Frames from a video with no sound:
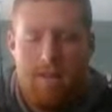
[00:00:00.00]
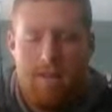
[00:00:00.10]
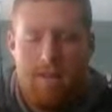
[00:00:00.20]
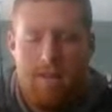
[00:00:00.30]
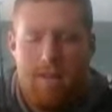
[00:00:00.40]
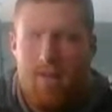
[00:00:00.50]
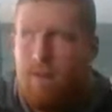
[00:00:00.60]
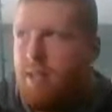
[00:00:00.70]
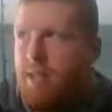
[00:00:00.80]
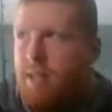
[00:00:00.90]
so
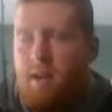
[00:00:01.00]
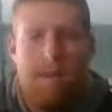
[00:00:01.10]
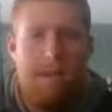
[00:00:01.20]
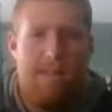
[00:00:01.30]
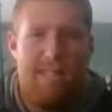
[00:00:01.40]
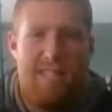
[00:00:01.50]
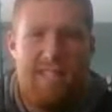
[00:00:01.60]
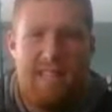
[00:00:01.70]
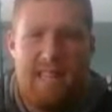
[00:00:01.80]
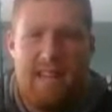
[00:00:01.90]
it's not really
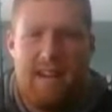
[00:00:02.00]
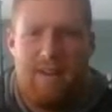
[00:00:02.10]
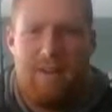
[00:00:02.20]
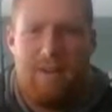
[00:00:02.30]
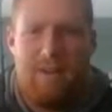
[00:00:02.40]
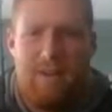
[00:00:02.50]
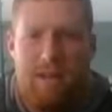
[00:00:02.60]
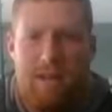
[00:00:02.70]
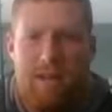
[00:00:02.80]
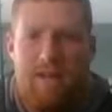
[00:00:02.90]
realistic to get out and fish right
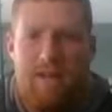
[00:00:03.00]
now.